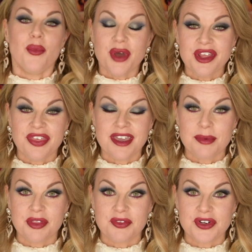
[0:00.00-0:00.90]
what do you think
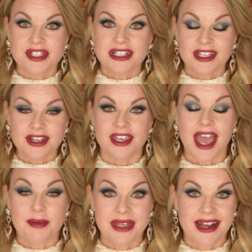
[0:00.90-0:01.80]
about the first look?
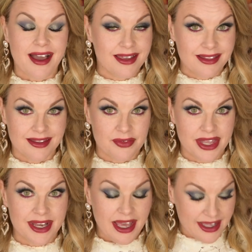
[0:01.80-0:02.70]
I mean, I love it.